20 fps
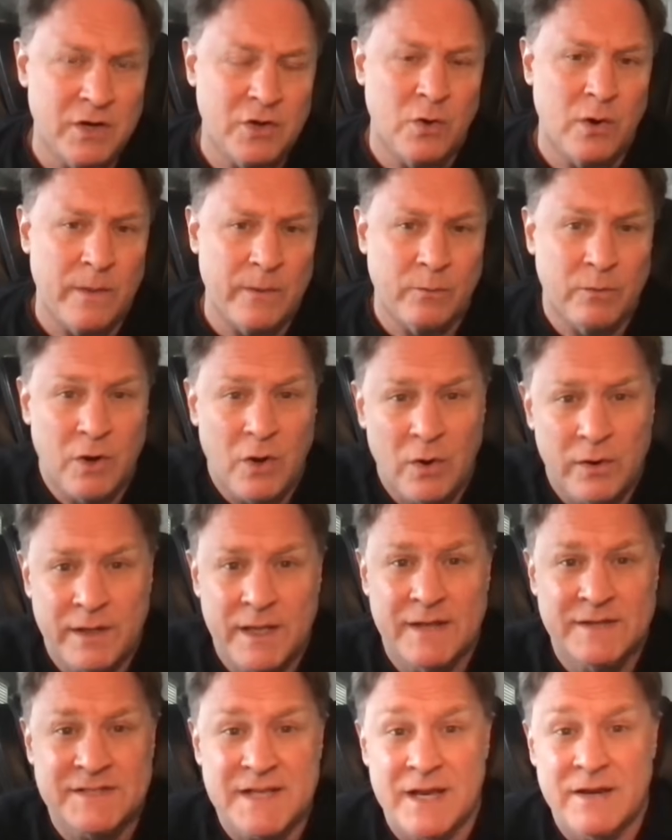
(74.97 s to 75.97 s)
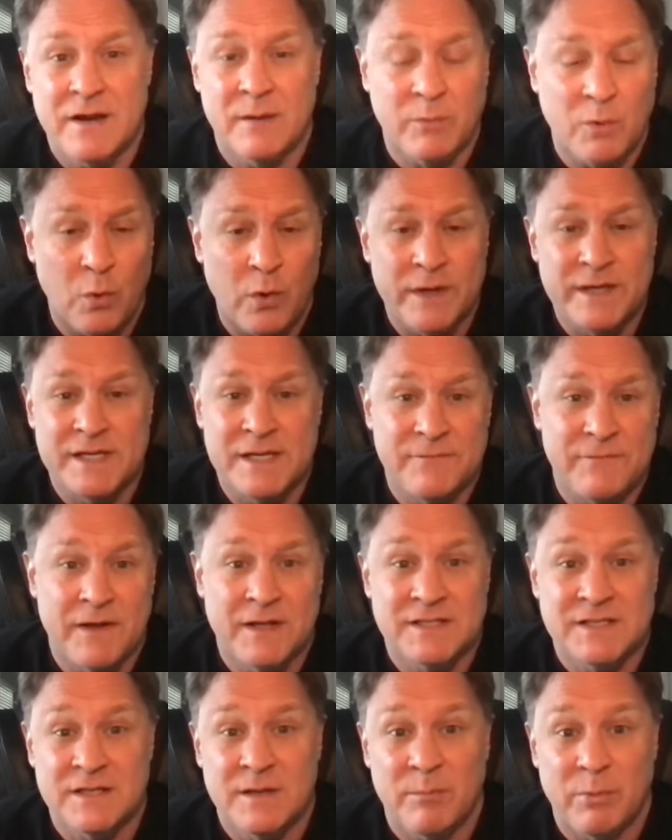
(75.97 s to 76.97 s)
go on the road against that number one
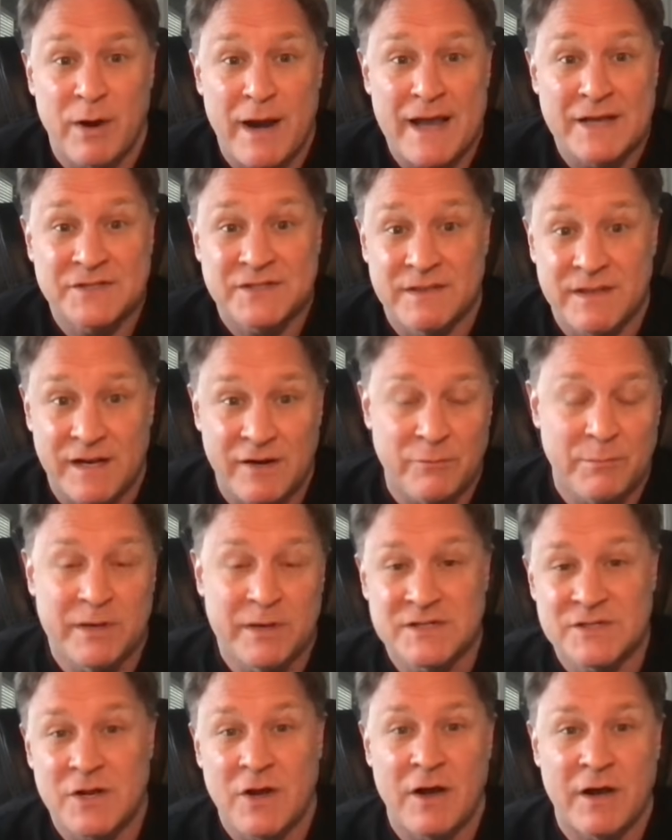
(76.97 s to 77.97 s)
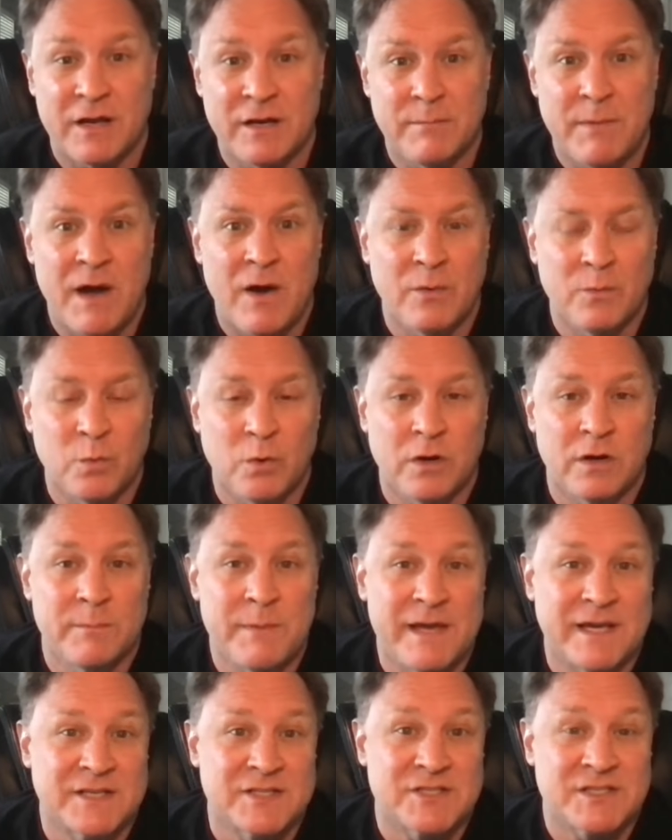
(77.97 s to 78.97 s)
defense in Nebraska that everybody's talking about. We're going to
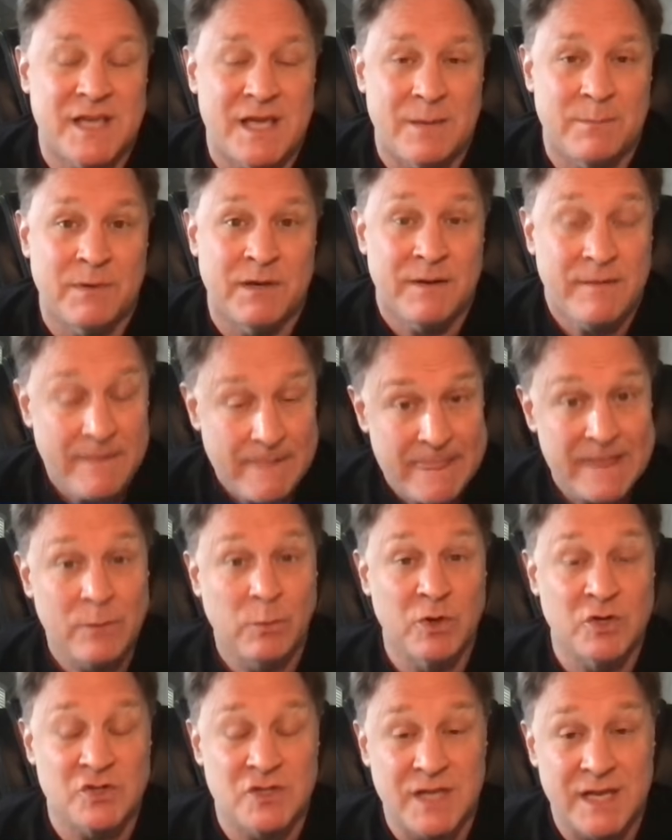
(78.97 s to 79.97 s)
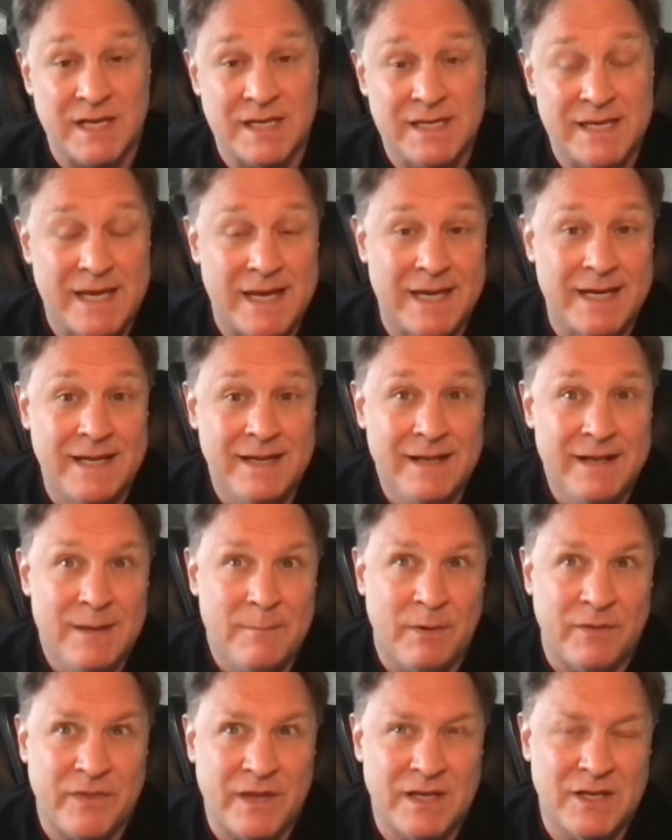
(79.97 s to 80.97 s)
make a statement, which they did.
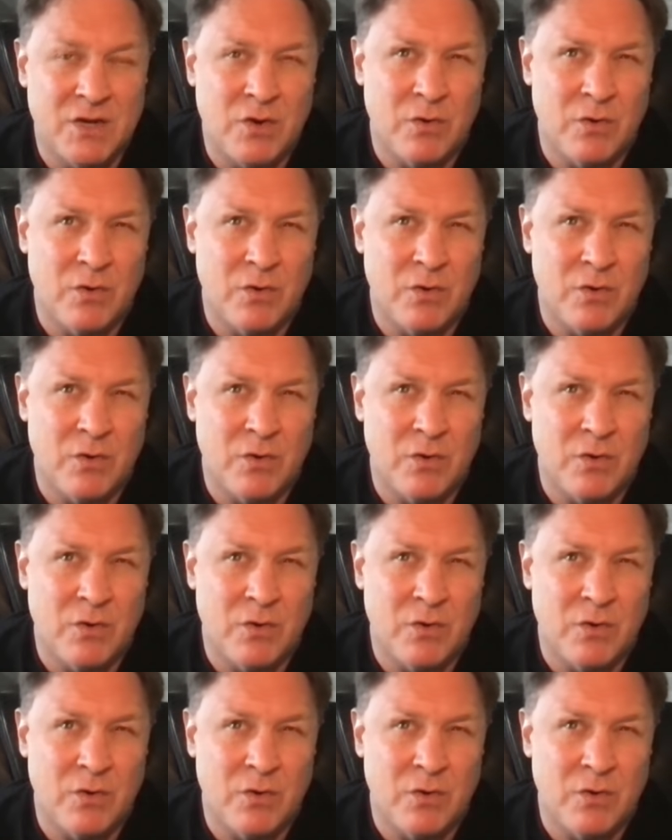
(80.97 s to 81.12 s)
But then to go